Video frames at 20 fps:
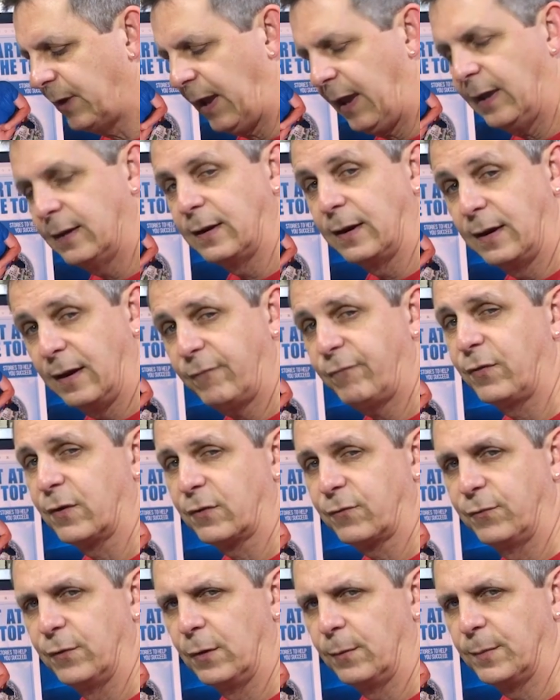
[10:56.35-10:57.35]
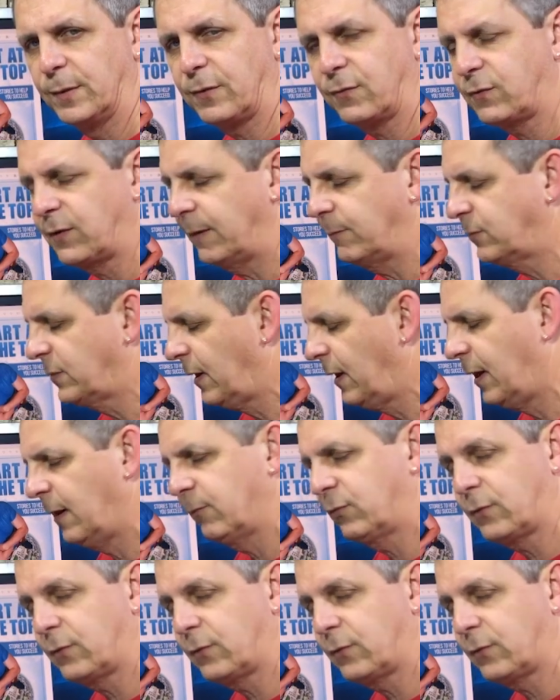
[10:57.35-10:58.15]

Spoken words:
and a Netflix film at the same time.